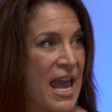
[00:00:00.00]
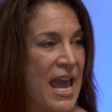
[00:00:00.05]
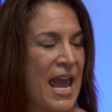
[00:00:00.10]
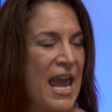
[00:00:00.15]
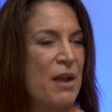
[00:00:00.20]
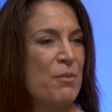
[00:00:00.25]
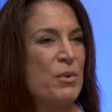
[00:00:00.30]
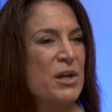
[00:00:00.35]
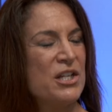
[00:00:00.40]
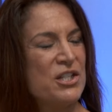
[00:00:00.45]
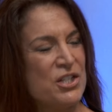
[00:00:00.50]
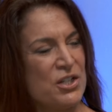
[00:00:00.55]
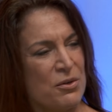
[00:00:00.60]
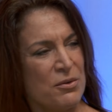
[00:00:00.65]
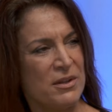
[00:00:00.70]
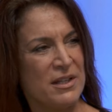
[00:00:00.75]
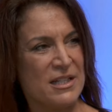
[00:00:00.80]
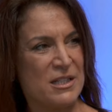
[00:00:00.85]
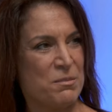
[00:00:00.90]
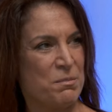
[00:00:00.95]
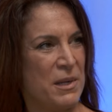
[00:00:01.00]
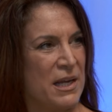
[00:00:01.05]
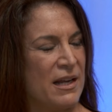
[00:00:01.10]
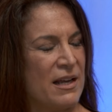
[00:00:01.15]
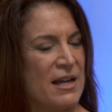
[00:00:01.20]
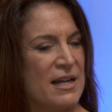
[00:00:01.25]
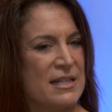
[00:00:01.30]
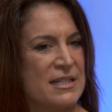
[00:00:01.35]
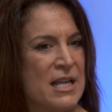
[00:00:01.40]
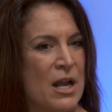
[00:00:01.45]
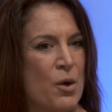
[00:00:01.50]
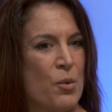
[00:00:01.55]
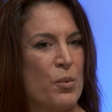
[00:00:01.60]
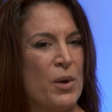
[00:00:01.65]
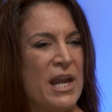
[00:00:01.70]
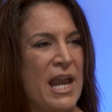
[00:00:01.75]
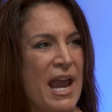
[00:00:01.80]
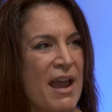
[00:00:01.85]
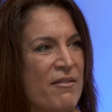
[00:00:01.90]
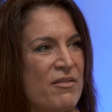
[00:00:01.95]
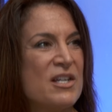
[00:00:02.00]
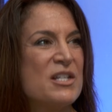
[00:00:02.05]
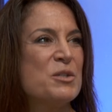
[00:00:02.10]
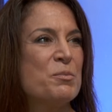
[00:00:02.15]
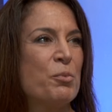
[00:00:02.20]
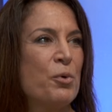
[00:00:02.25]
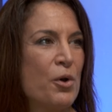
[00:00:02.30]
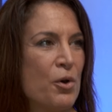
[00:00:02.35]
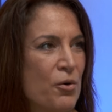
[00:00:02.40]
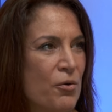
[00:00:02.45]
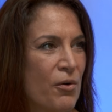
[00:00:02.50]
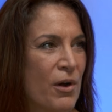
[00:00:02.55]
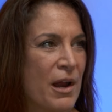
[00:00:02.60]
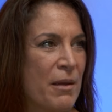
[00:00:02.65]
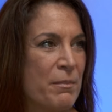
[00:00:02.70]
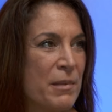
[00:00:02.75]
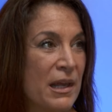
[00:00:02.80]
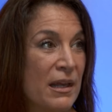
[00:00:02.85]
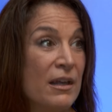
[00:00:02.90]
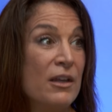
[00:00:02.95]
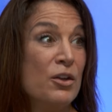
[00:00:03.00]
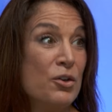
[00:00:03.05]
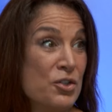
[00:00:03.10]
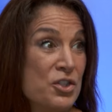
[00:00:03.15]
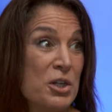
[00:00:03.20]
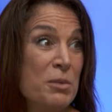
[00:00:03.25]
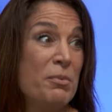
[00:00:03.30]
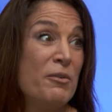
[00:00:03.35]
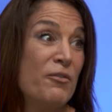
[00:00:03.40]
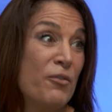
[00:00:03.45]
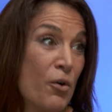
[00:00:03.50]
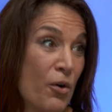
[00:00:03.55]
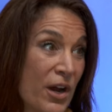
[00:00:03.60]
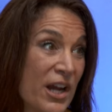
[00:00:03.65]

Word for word: And we do this because we have this programming usually before